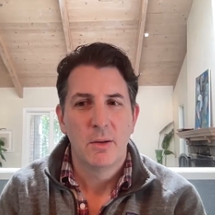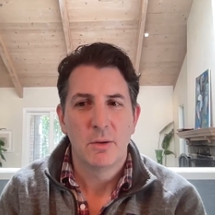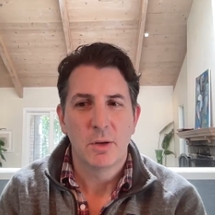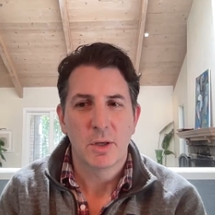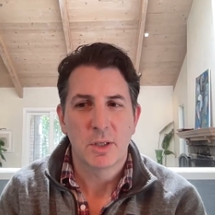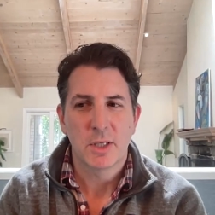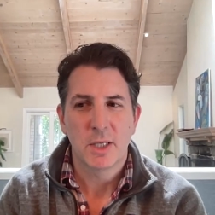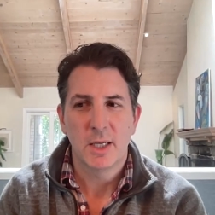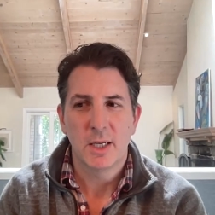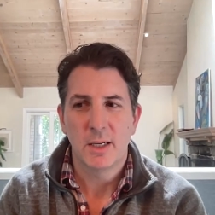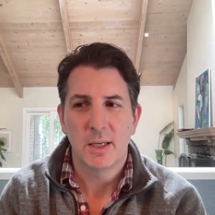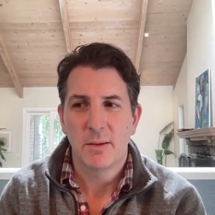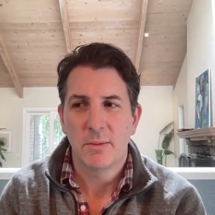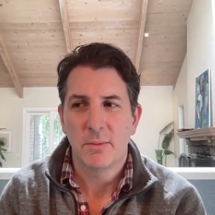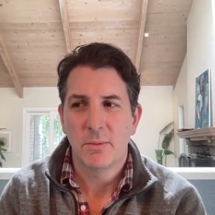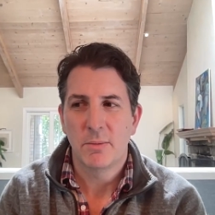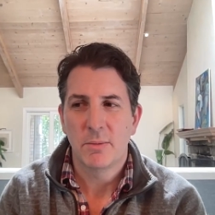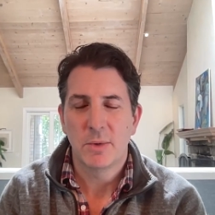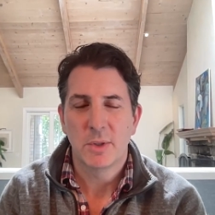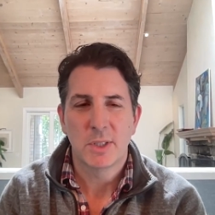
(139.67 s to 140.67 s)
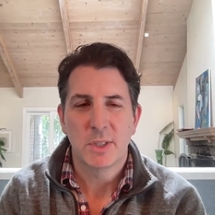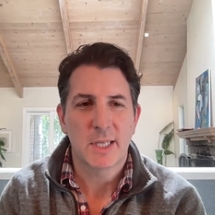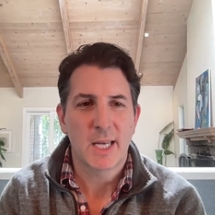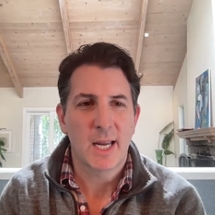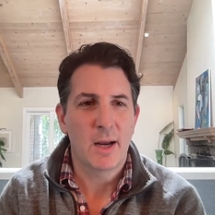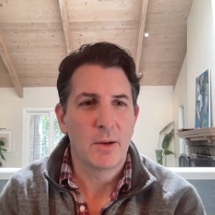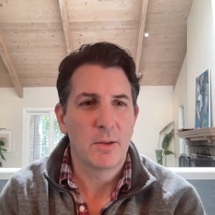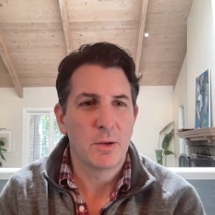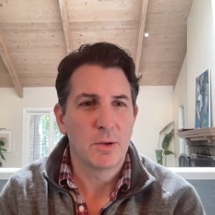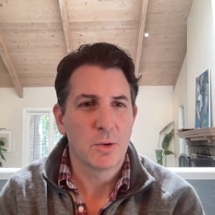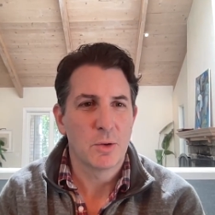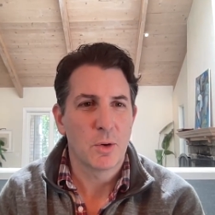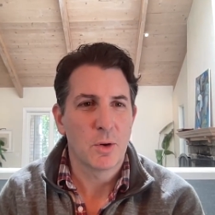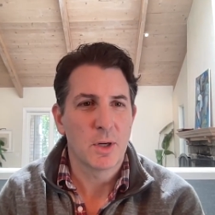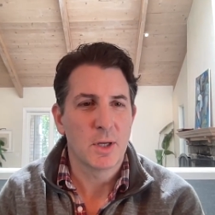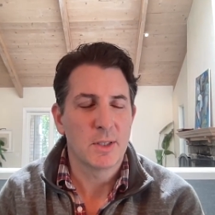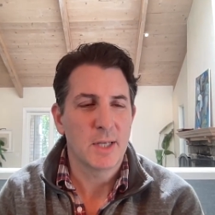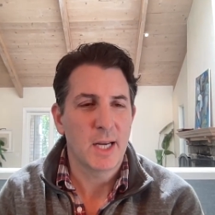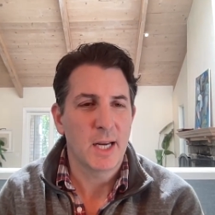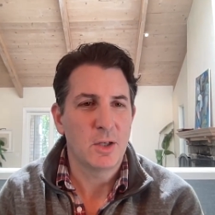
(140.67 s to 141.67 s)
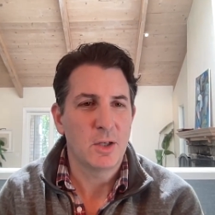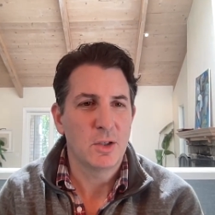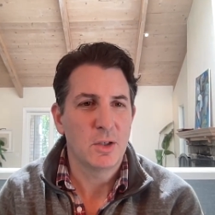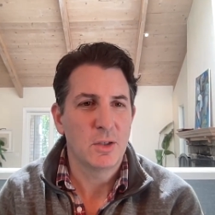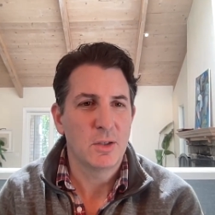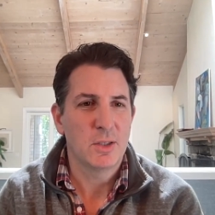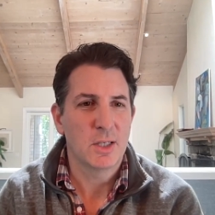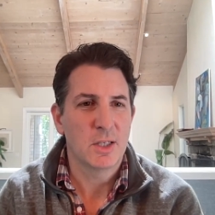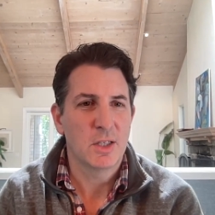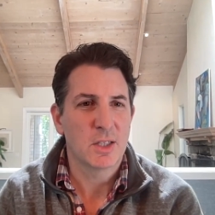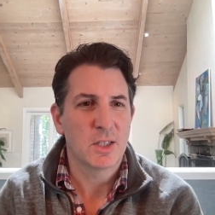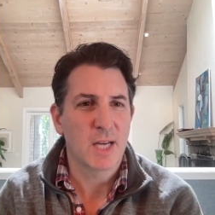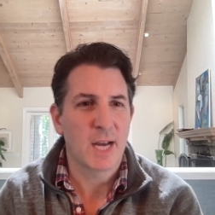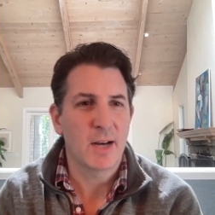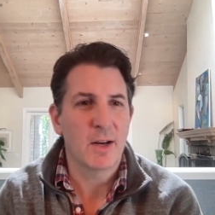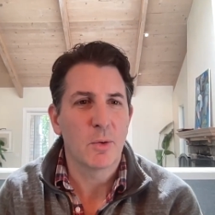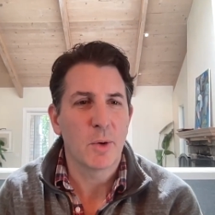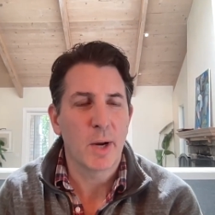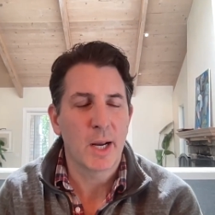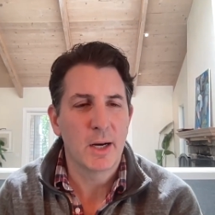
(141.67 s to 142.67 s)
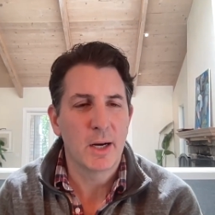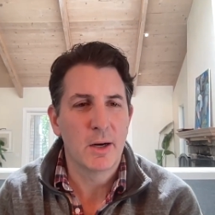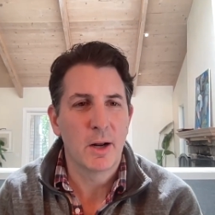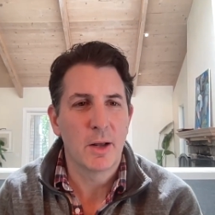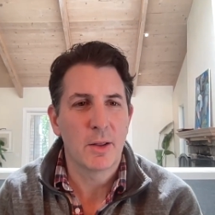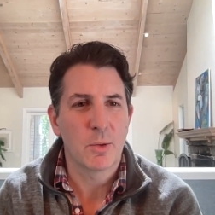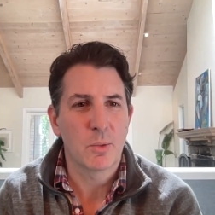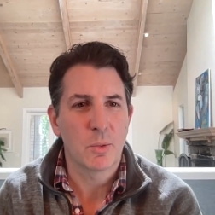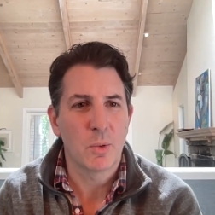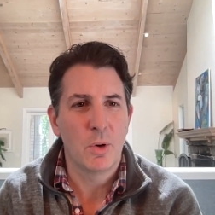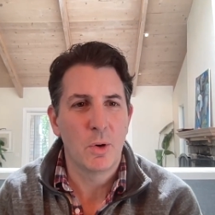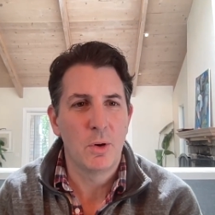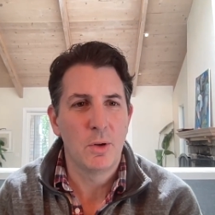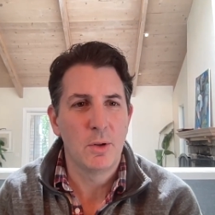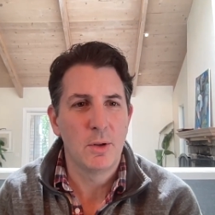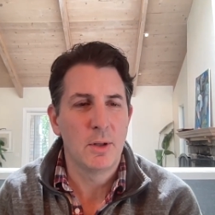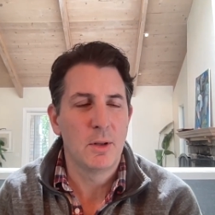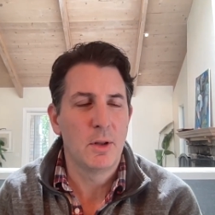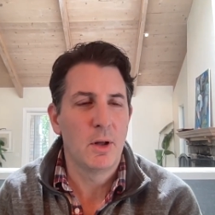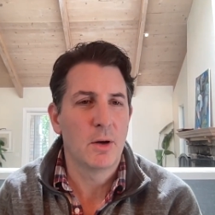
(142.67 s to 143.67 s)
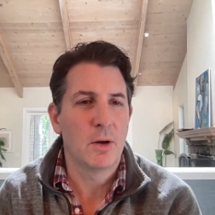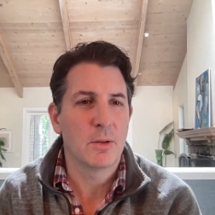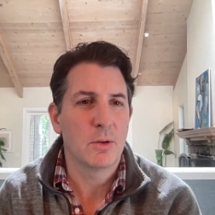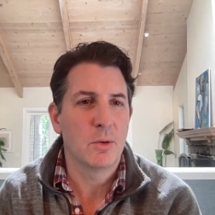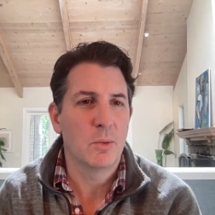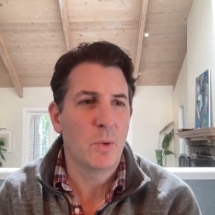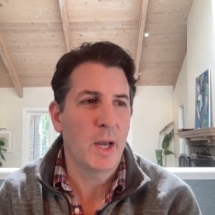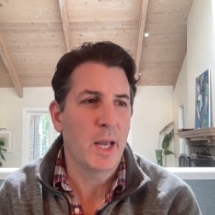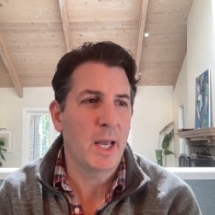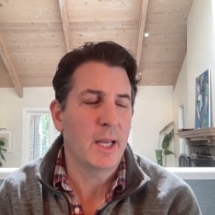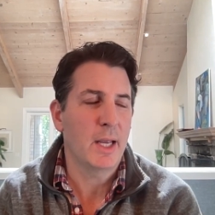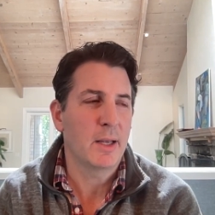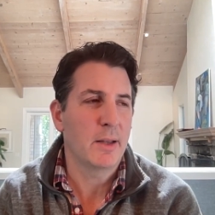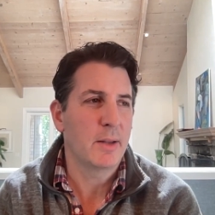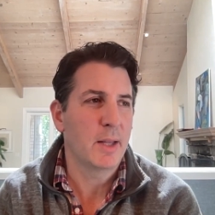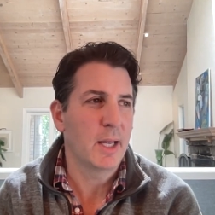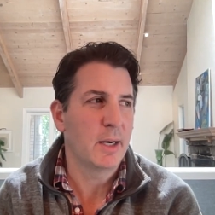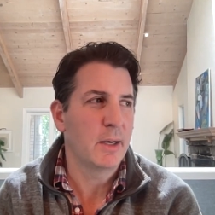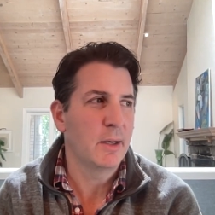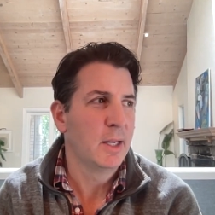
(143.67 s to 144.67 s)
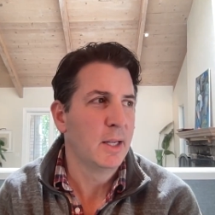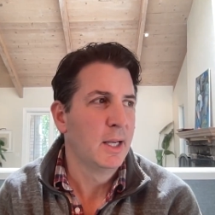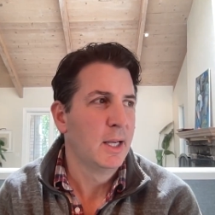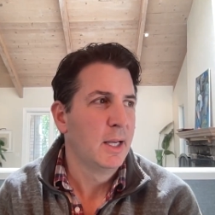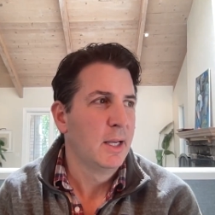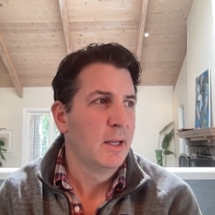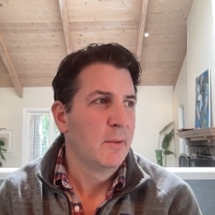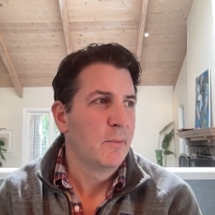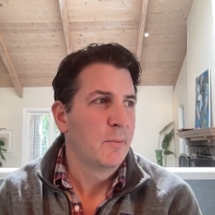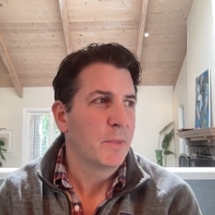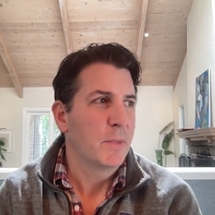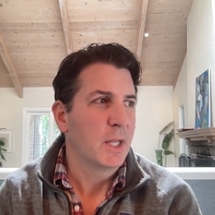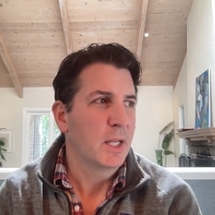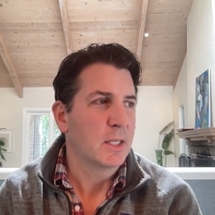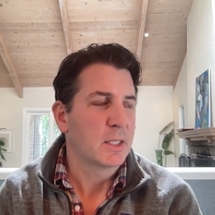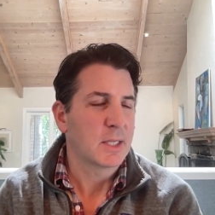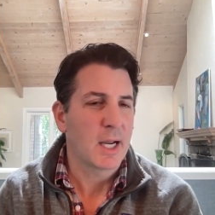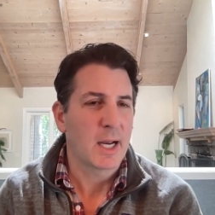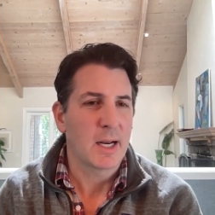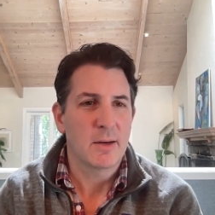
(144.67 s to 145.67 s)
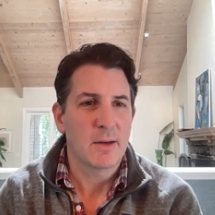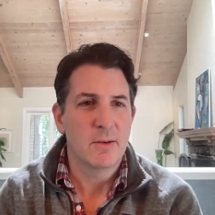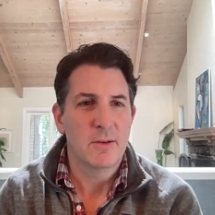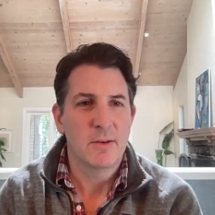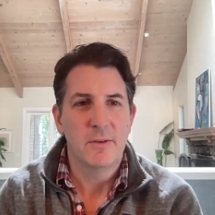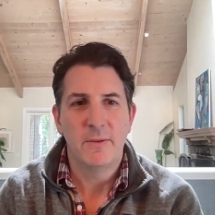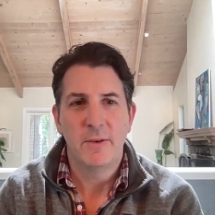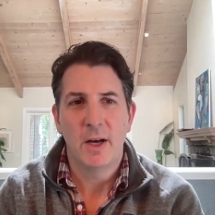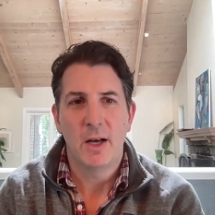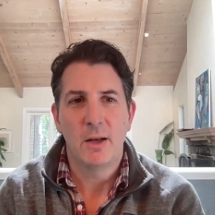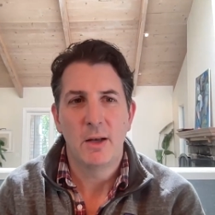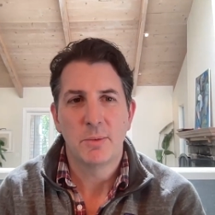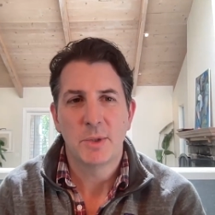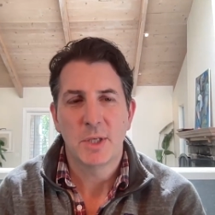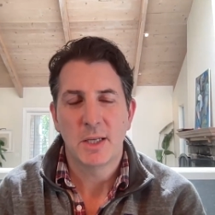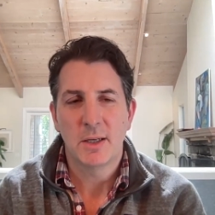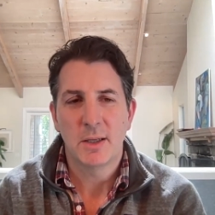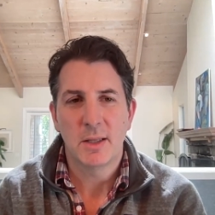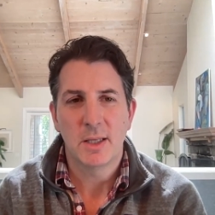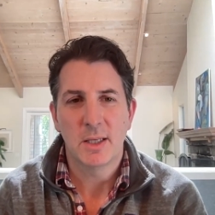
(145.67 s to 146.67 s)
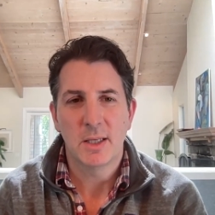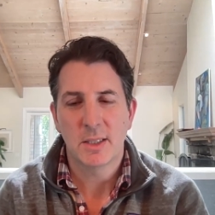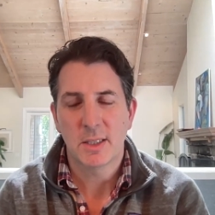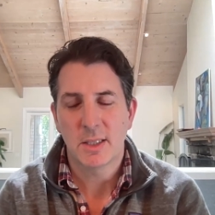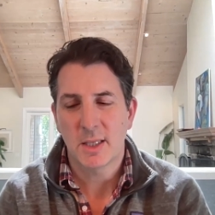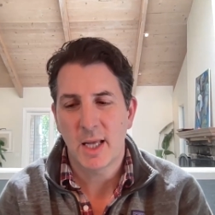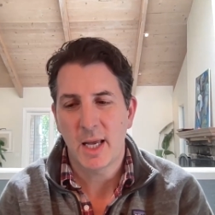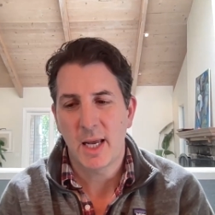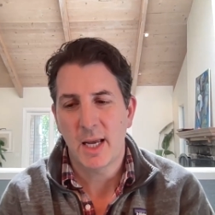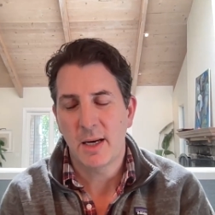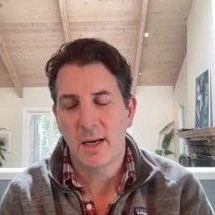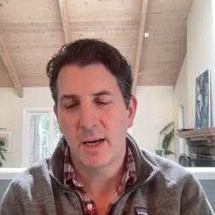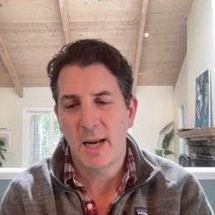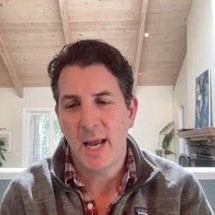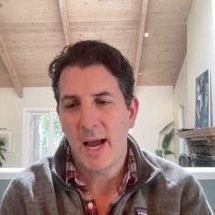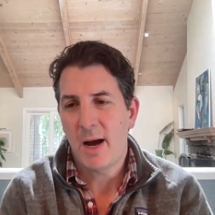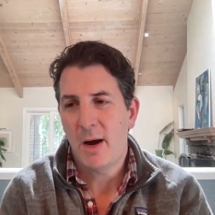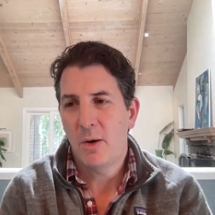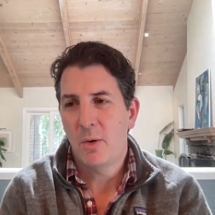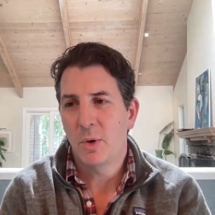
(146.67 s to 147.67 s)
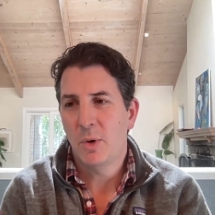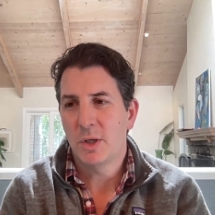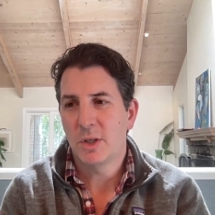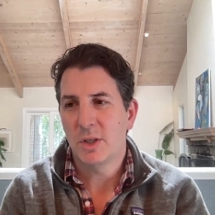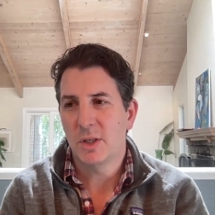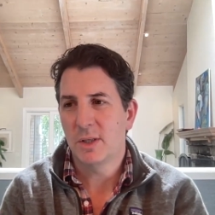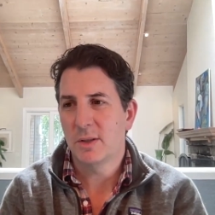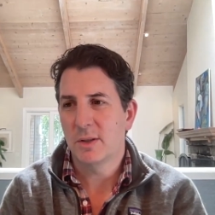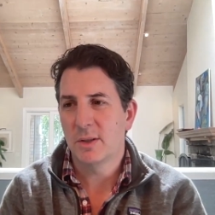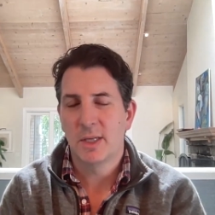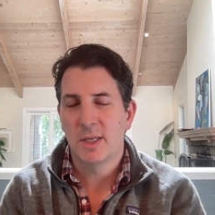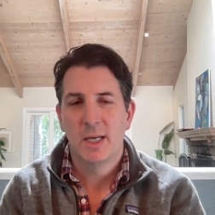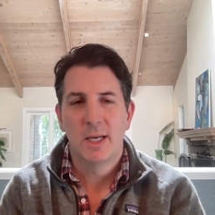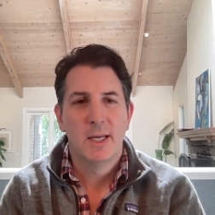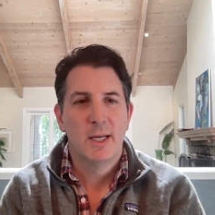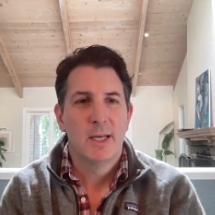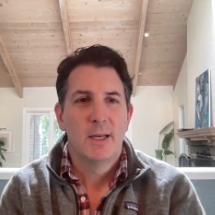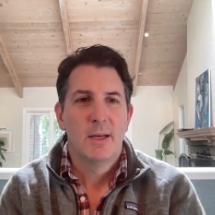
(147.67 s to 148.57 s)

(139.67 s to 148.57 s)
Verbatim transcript: look to scale those organizations and just iterated on the role along the way. And then it's kind of developed into this thing now, which is